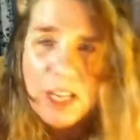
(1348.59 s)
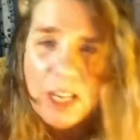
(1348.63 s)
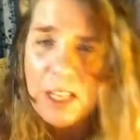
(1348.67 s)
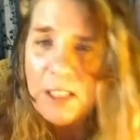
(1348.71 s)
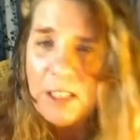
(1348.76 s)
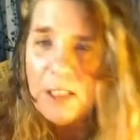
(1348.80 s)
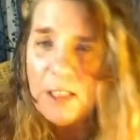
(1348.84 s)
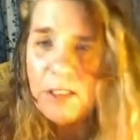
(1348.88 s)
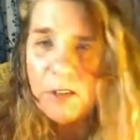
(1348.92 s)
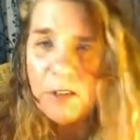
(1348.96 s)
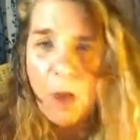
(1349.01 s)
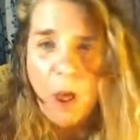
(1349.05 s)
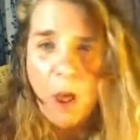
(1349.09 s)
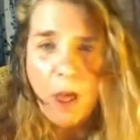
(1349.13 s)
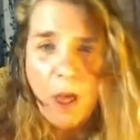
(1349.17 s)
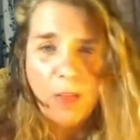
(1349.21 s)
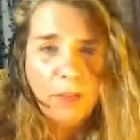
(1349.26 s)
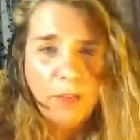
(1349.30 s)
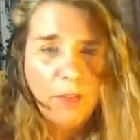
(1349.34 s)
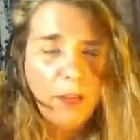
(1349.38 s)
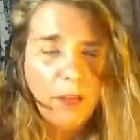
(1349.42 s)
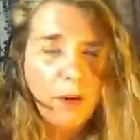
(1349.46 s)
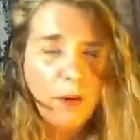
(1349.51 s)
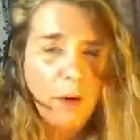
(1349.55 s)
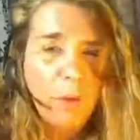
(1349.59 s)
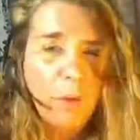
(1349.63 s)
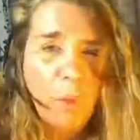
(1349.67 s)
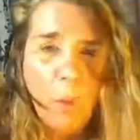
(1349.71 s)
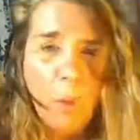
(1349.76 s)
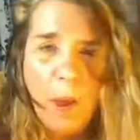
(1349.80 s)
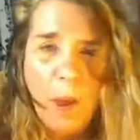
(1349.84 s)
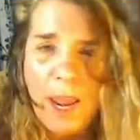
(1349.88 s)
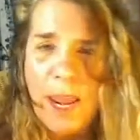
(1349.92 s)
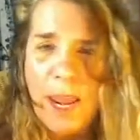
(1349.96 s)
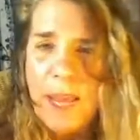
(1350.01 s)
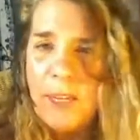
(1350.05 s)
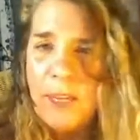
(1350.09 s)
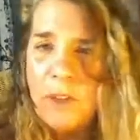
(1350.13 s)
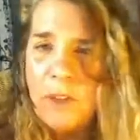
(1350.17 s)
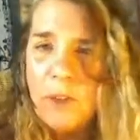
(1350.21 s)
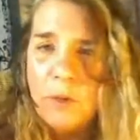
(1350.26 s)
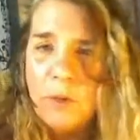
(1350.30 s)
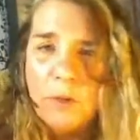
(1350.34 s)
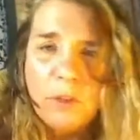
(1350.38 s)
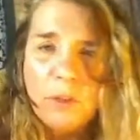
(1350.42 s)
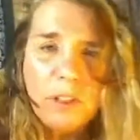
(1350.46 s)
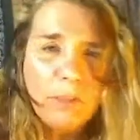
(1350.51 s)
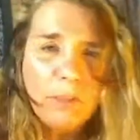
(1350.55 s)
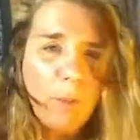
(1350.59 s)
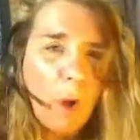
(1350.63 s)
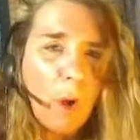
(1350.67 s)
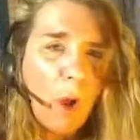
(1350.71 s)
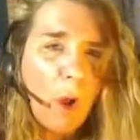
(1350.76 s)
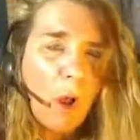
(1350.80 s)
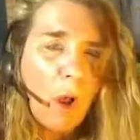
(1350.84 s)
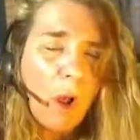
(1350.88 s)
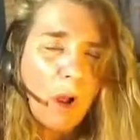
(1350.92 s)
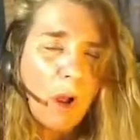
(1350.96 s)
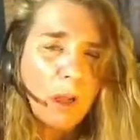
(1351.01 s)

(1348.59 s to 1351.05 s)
on that are way too small